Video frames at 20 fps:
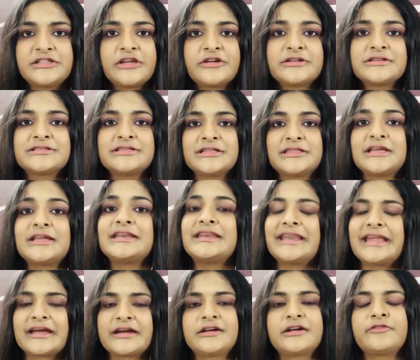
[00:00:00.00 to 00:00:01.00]
There is nothing
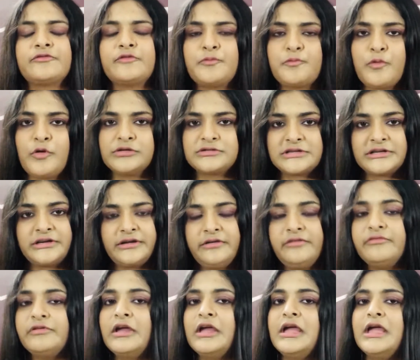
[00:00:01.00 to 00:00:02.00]
negative or
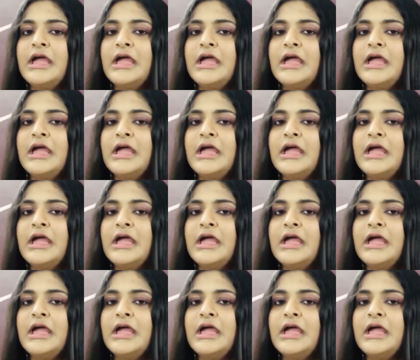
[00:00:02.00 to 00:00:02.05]
positive.